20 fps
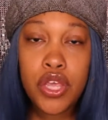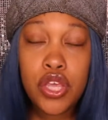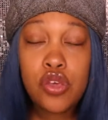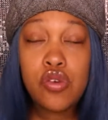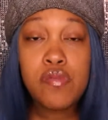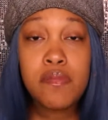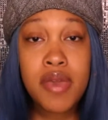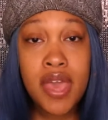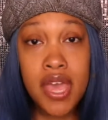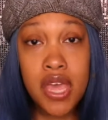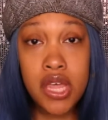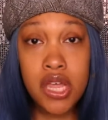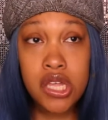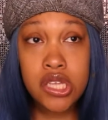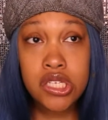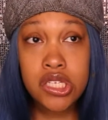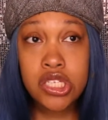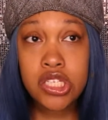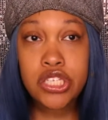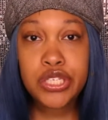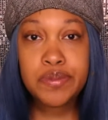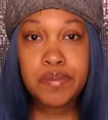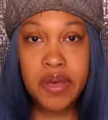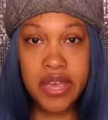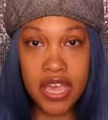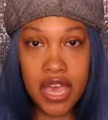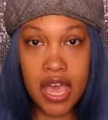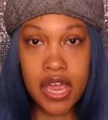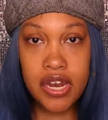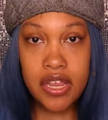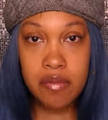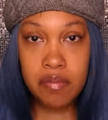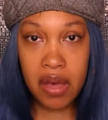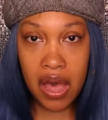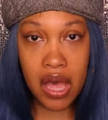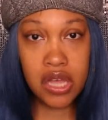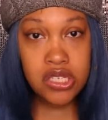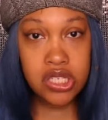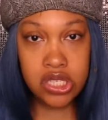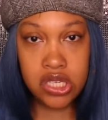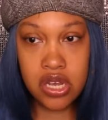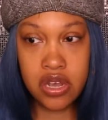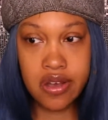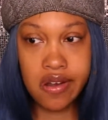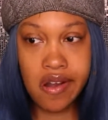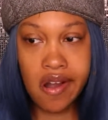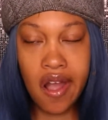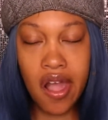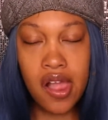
you make spaghetti pasta,